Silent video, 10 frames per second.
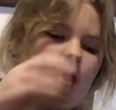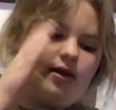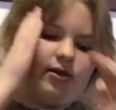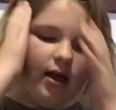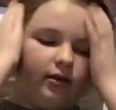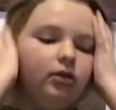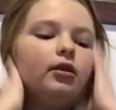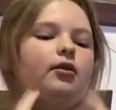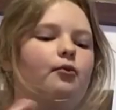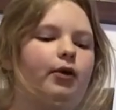And then, and
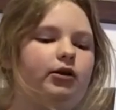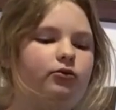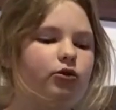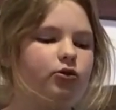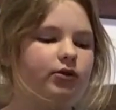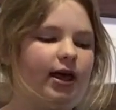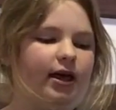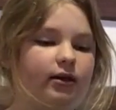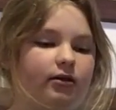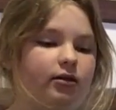then what you do next?
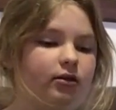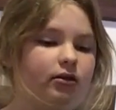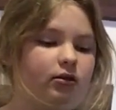But if